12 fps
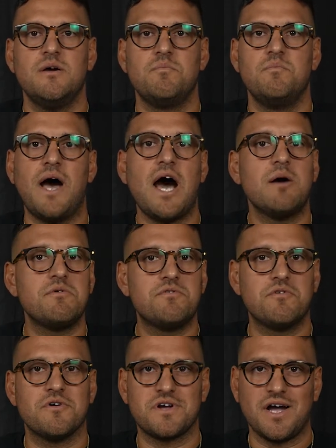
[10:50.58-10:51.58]
bow
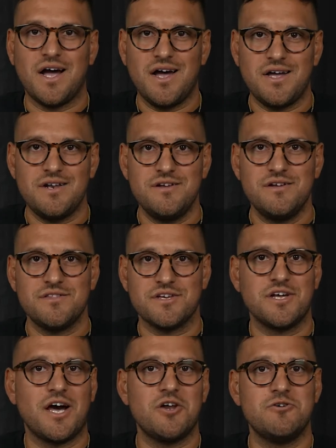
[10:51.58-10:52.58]
before God, the
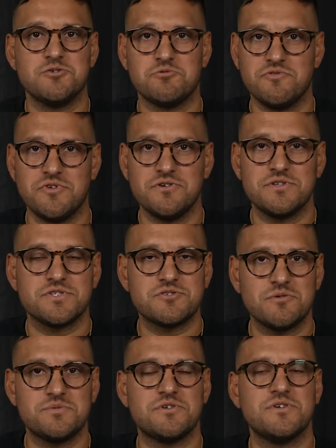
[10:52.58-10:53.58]
God who is revealed in
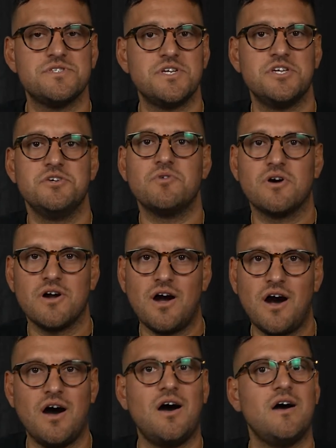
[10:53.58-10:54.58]
Scripture, and say, You are
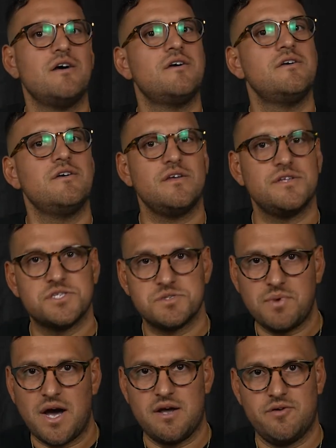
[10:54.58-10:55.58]
awe
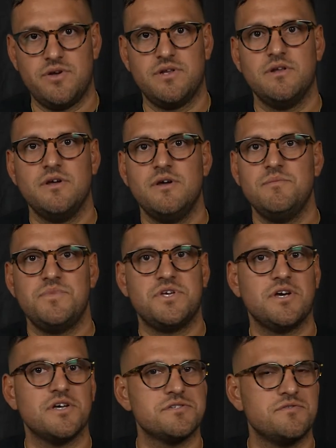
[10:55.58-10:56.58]
inspiring
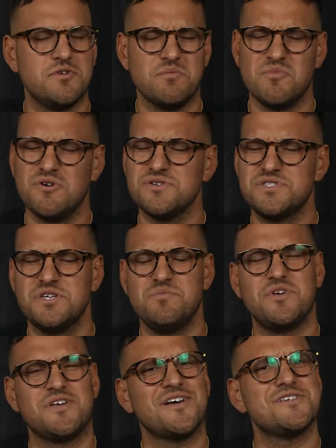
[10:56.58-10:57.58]
because of your mercy,
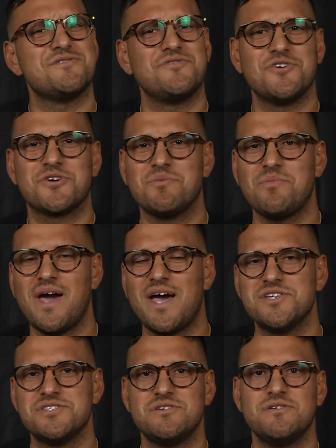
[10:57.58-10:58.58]
because of your
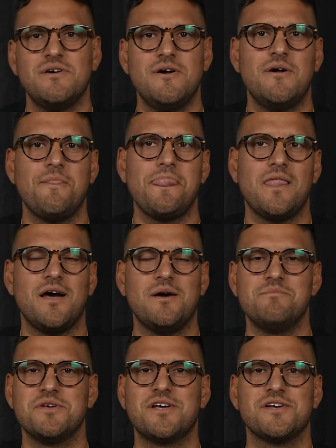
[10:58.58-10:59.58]
compassion,
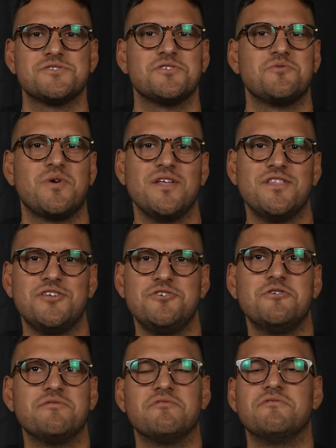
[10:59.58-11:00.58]
um, because of the way that
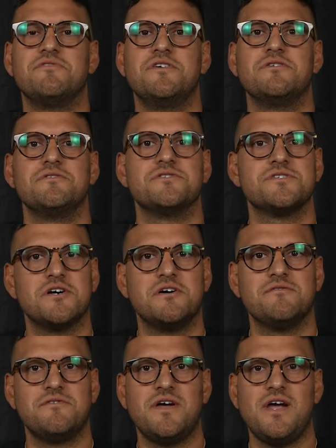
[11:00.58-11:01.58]
you have revealed yourself